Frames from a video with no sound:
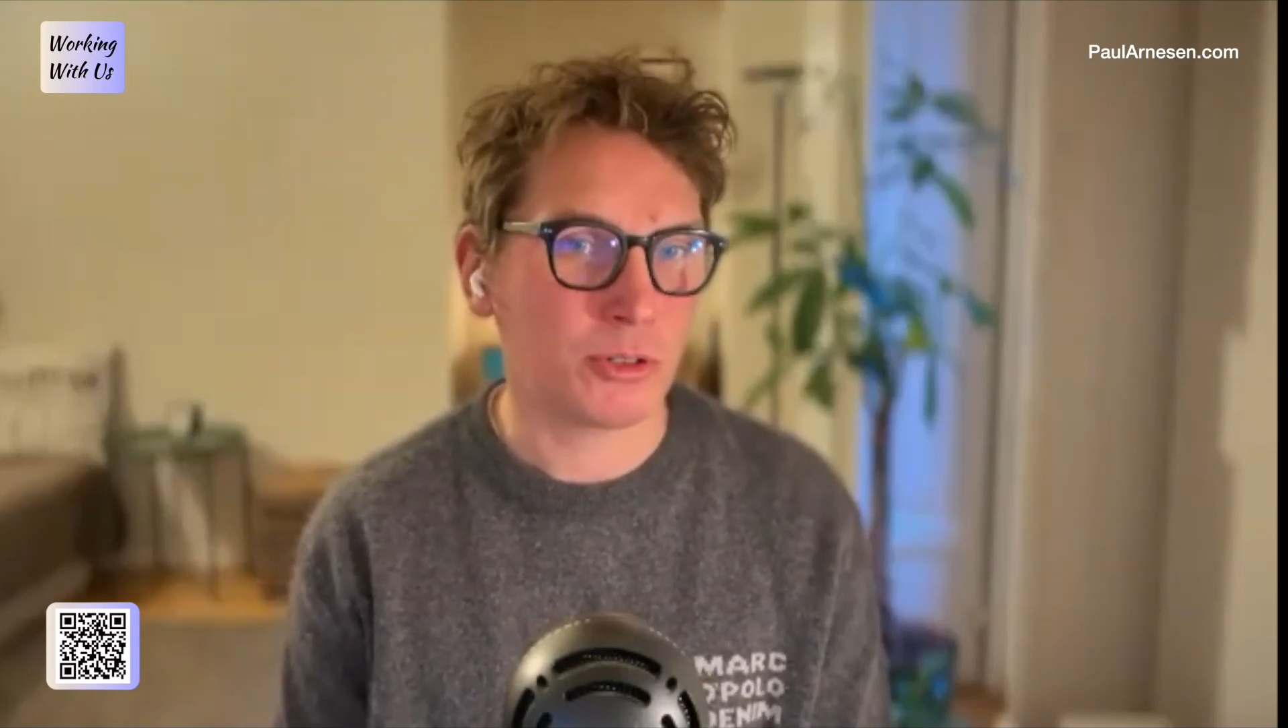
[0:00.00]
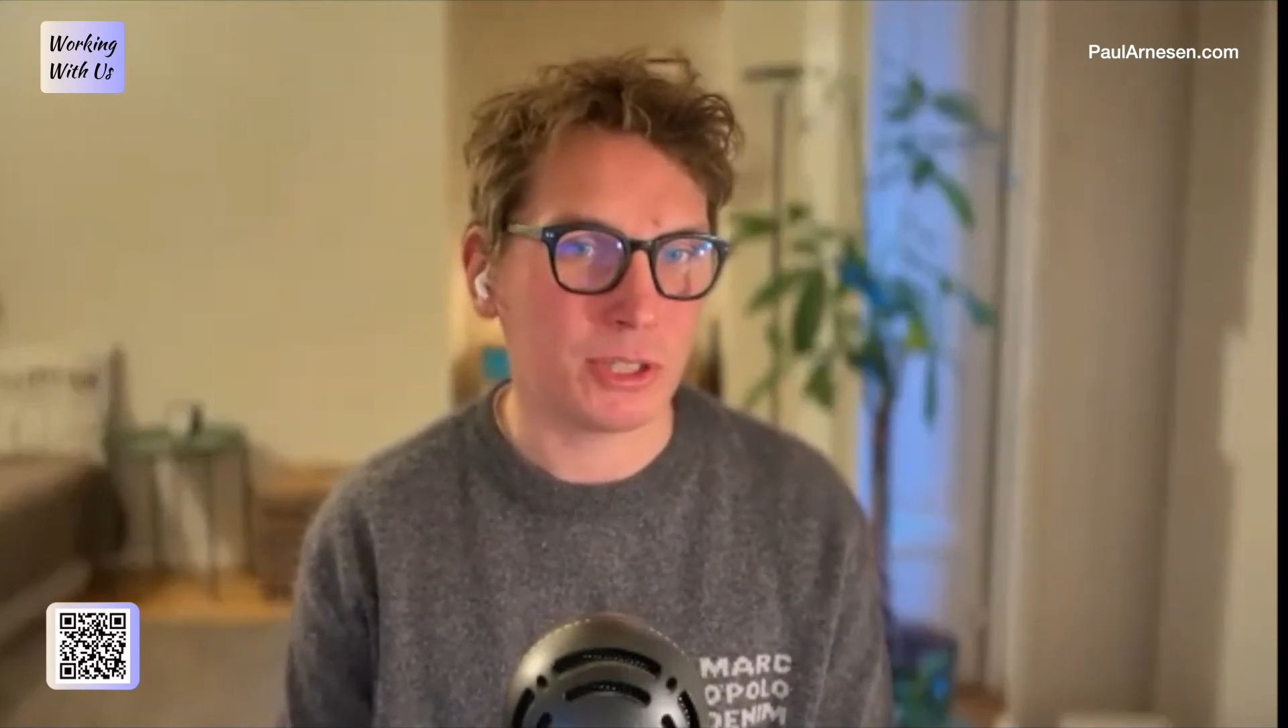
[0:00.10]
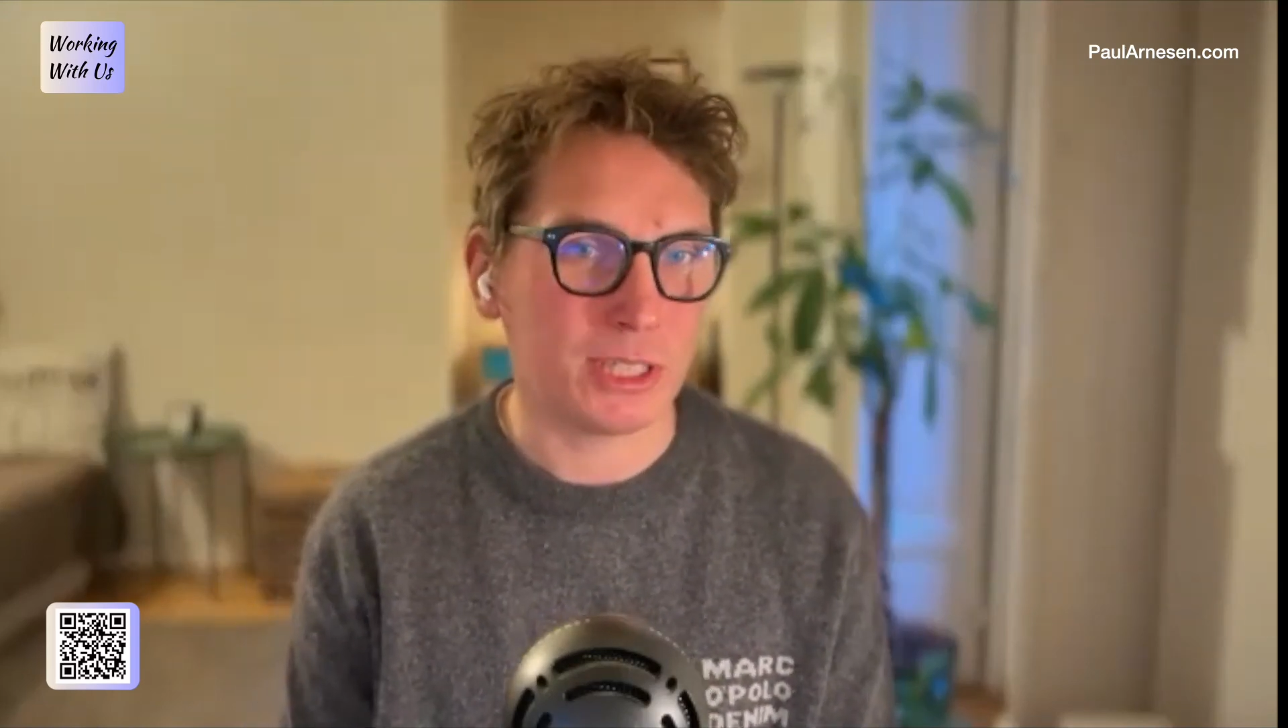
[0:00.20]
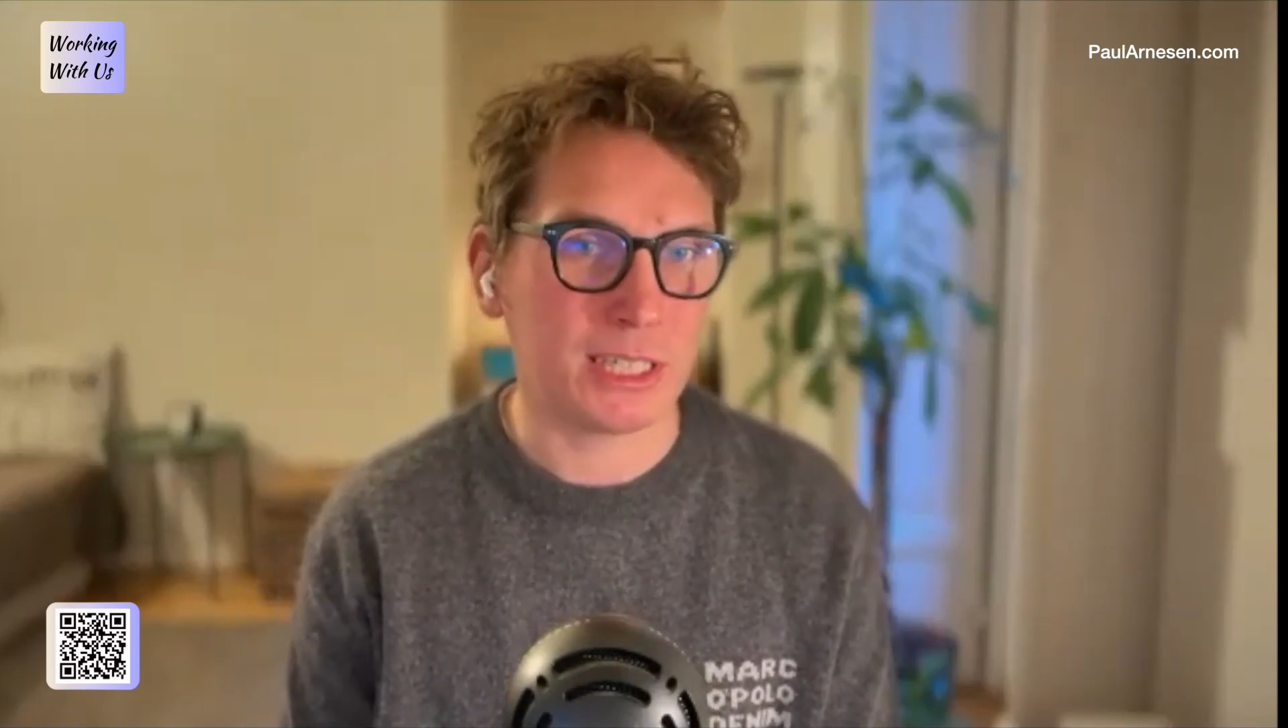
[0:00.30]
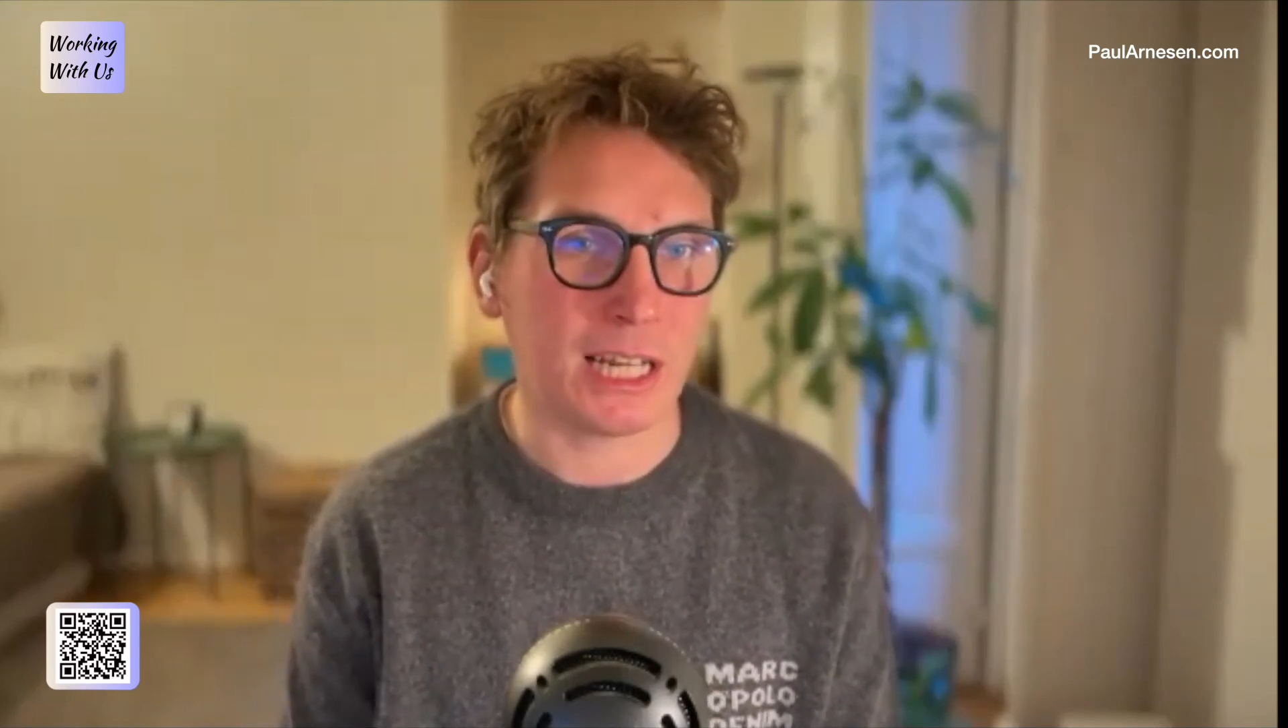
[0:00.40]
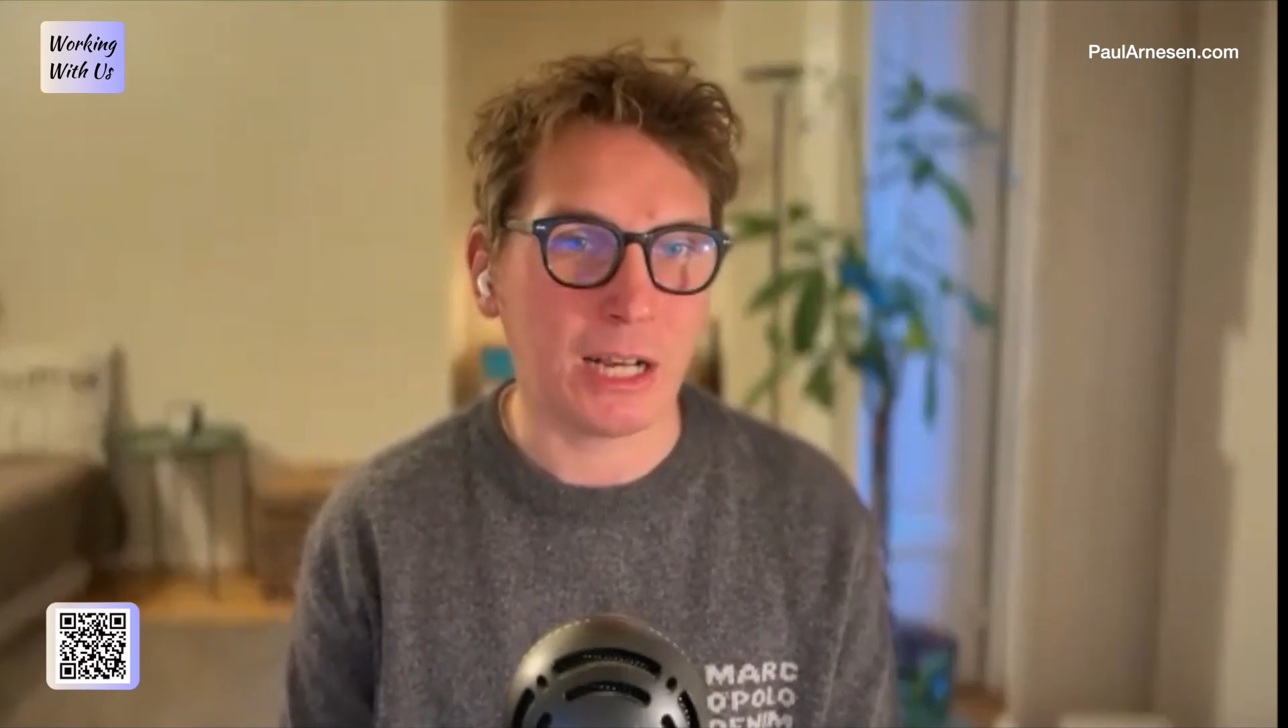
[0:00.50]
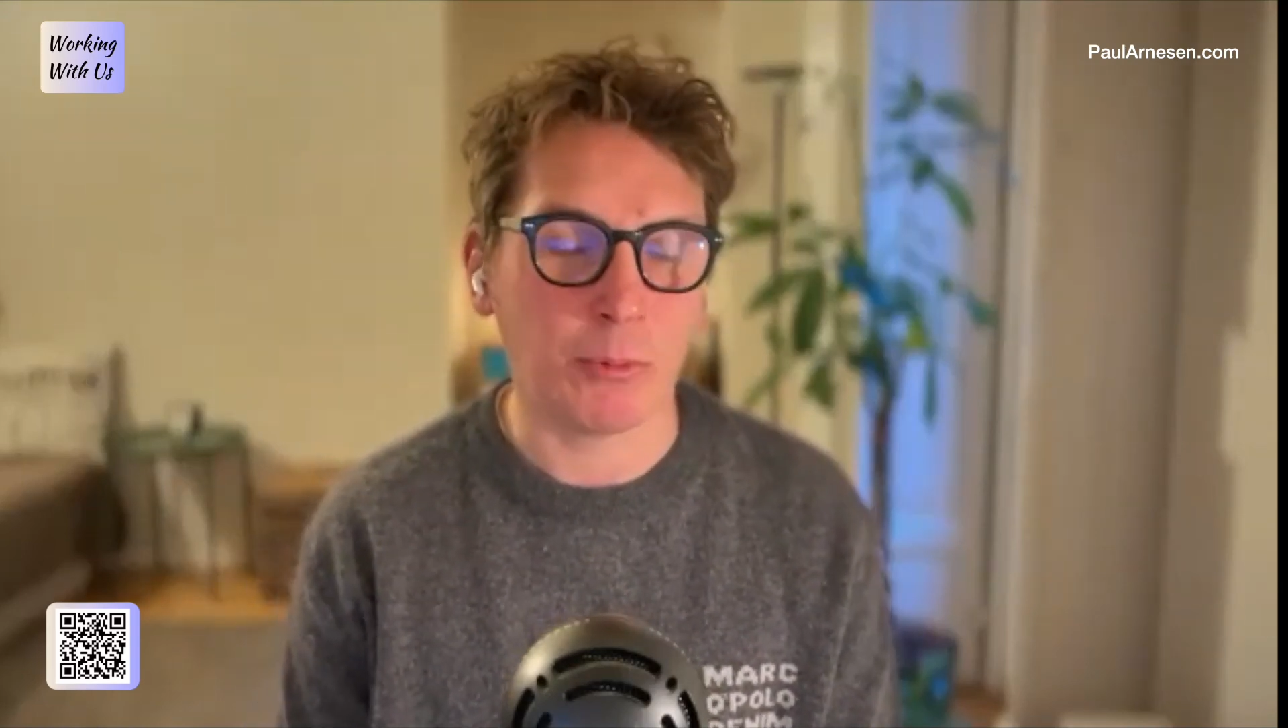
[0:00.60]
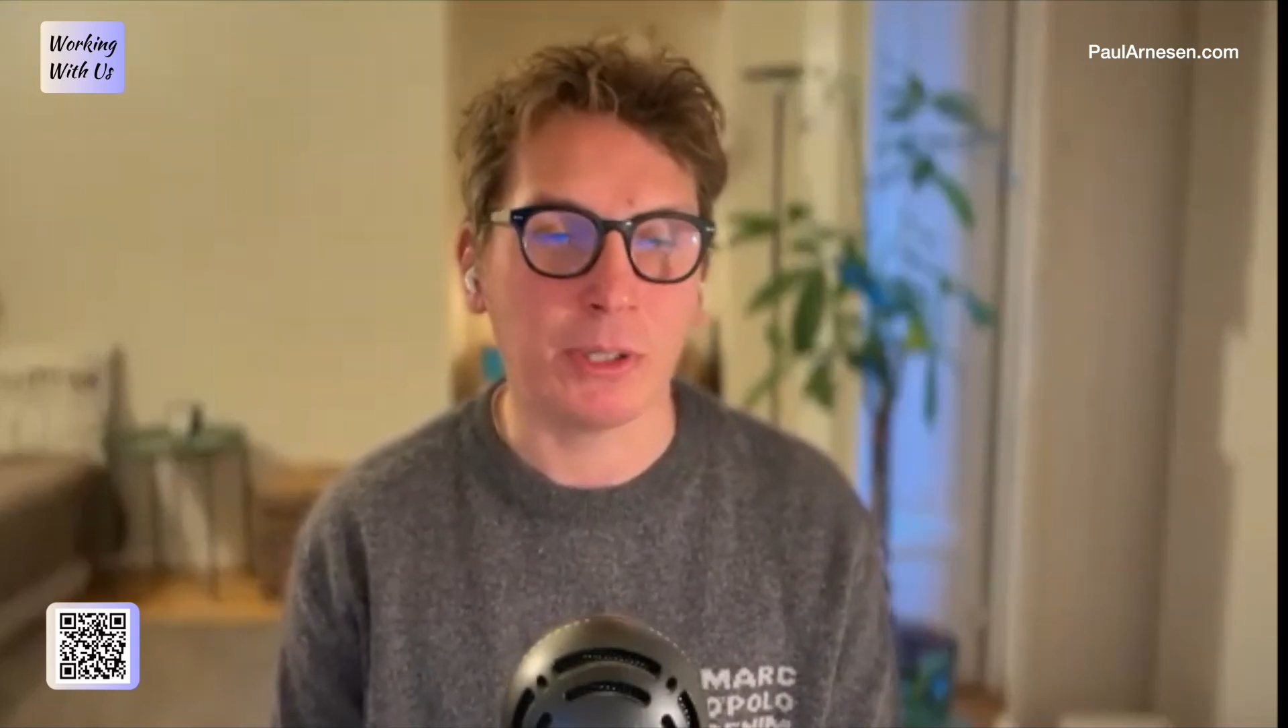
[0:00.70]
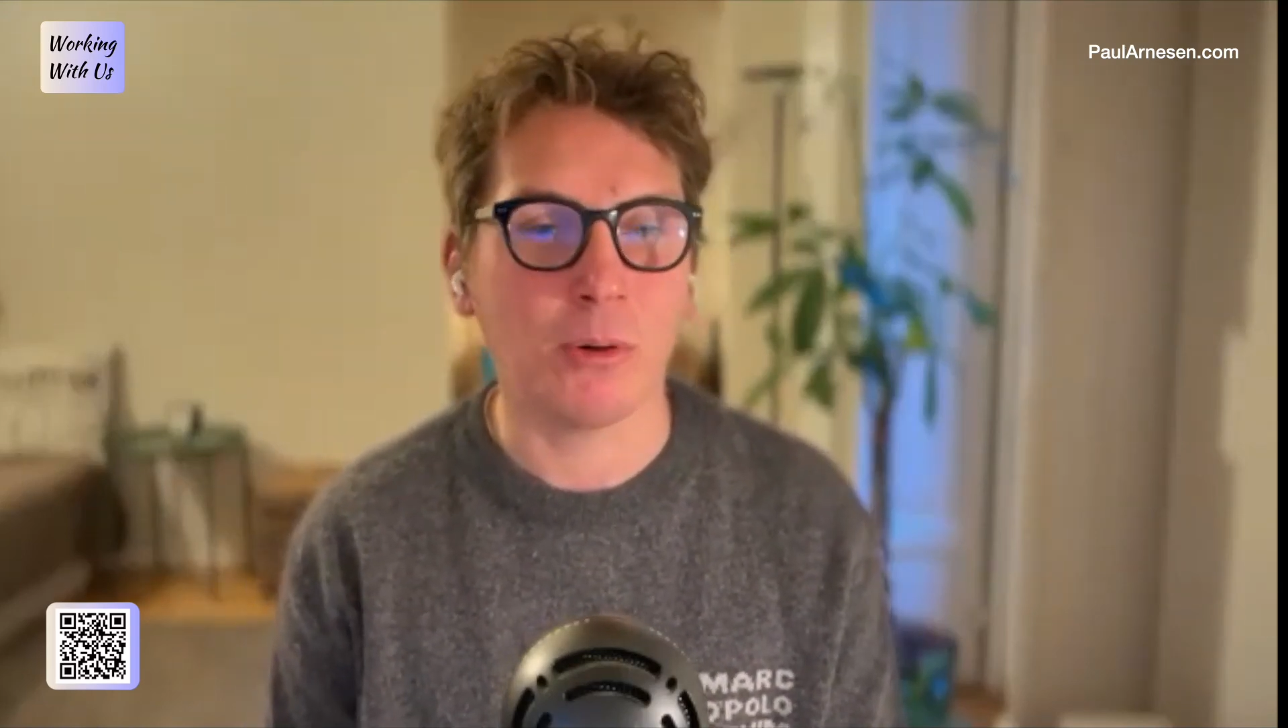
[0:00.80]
this is how we